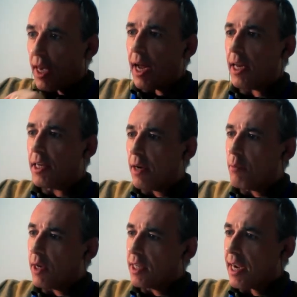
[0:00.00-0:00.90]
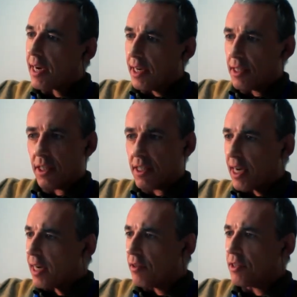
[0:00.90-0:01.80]
yeah, it, well, exactly. It's
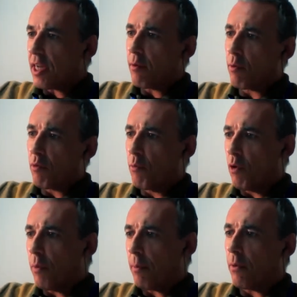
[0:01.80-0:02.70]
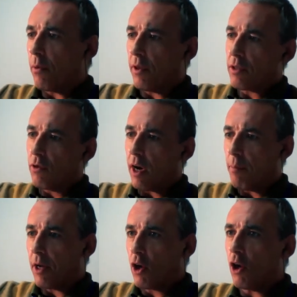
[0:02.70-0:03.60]
exactly the same group of poor people. That's
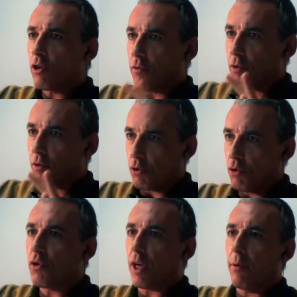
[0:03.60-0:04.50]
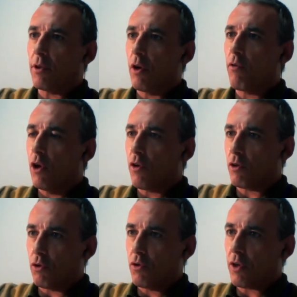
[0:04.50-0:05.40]
right, because of the truth table. So if you look at
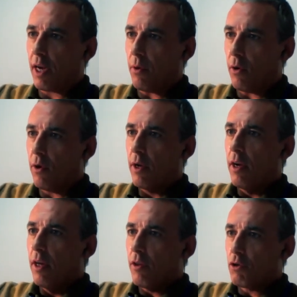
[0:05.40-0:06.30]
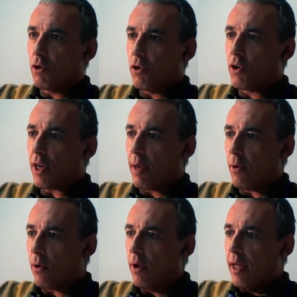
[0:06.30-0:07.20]
the truth table, the truth
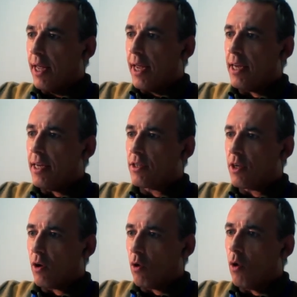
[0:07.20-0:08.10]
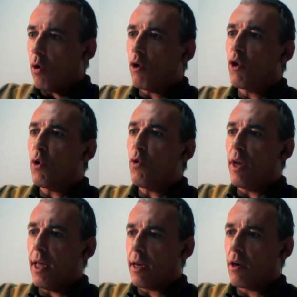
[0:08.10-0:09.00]
table is you know all
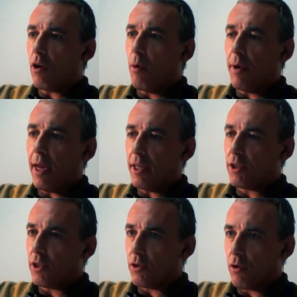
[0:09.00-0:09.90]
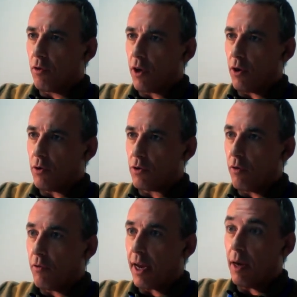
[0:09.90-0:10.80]
unique combinations of those
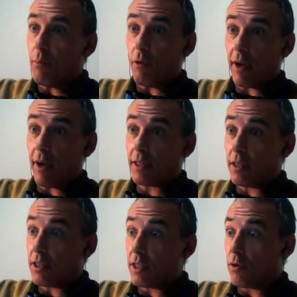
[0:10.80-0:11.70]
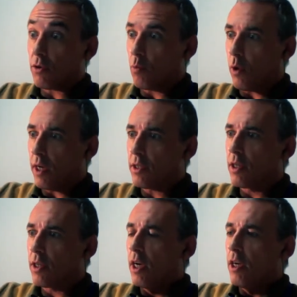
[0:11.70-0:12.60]
of that input vector, the zeros and
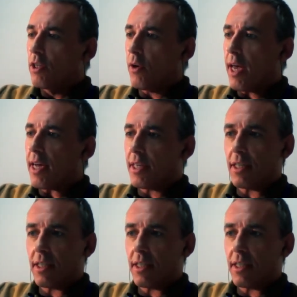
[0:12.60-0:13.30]
ones. So yes,